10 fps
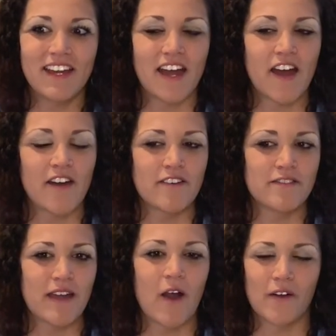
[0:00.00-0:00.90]

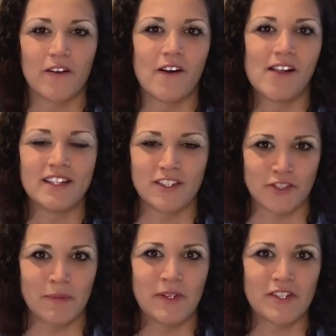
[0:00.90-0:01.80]
of alcohol and
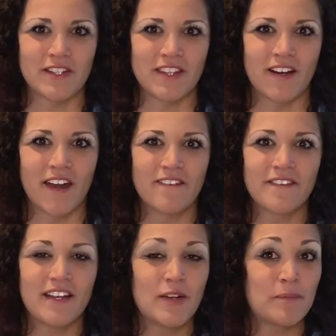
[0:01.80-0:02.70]
distribution thereof,
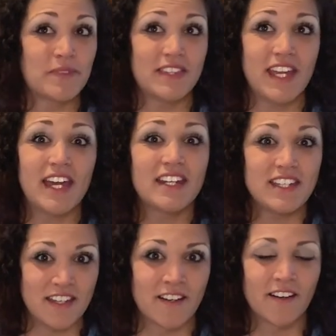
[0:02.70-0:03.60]
that they had a
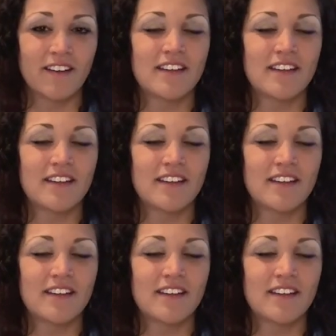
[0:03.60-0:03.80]
year